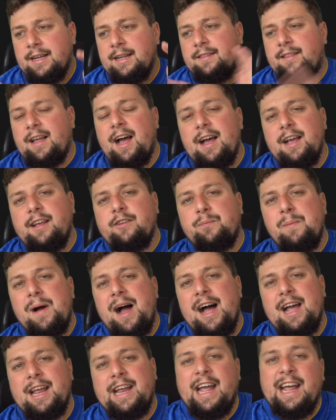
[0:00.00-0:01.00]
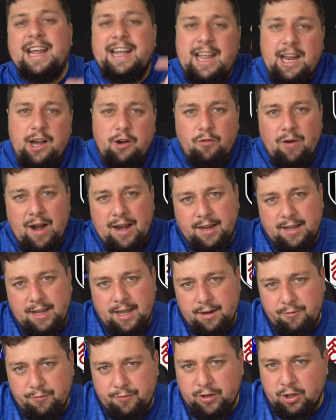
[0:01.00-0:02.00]
that is my kit
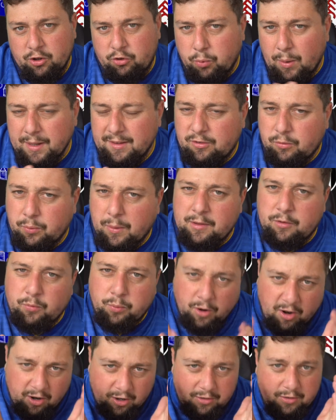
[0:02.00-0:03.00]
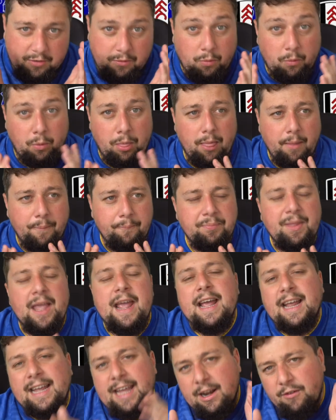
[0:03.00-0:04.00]
ranking for the
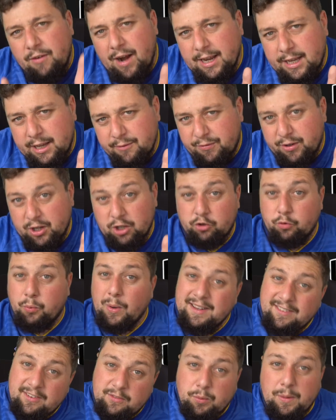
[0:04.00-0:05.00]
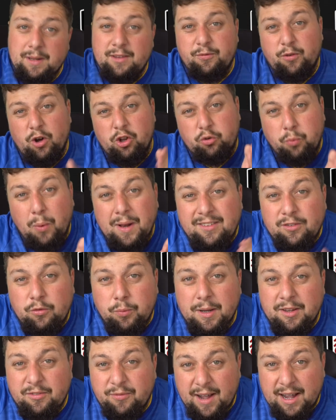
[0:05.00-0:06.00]

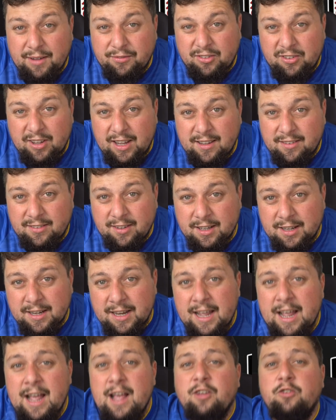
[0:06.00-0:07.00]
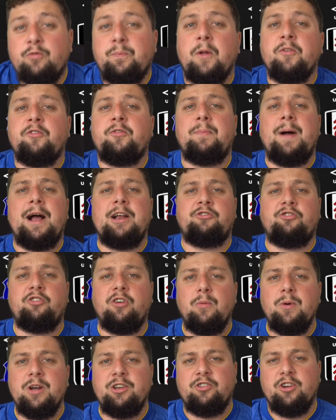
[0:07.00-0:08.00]
2024-2025 season, sponsored by
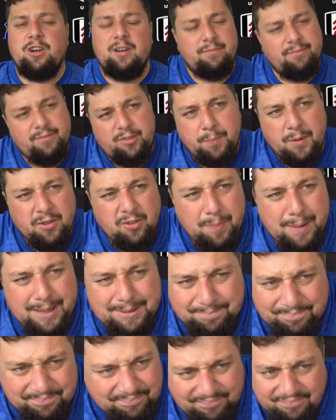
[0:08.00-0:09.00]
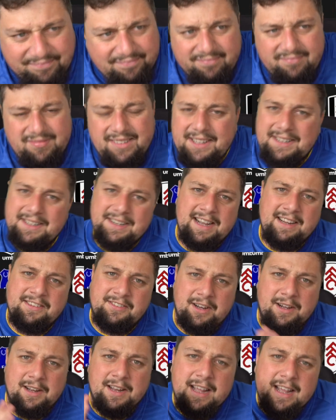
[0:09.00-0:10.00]
Joey Jerks. Sponsored by? No, it's
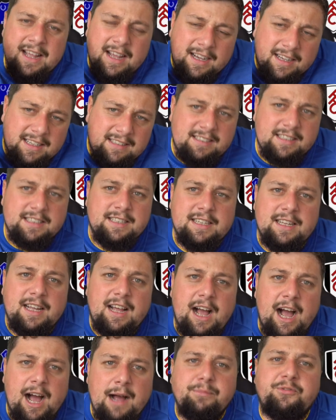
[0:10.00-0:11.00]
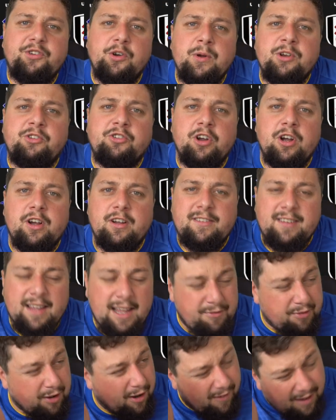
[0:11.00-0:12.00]
not. Listen, I'm Joey Jerks.
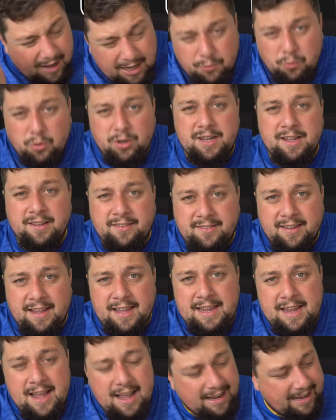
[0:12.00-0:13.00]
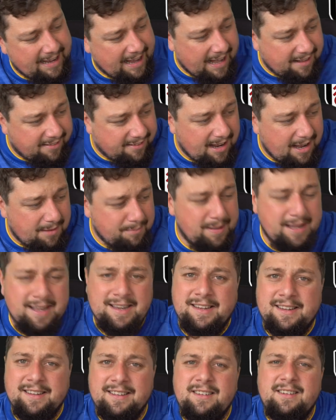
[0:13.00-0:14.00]
If you like what you see, get at
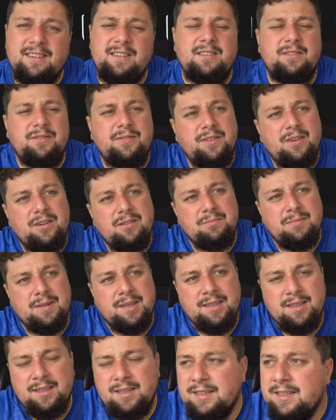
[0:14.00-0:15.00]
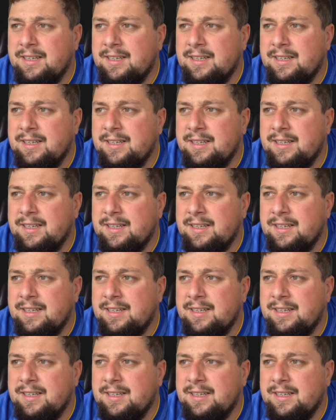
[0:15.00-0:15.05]
me. Oh, fuck me.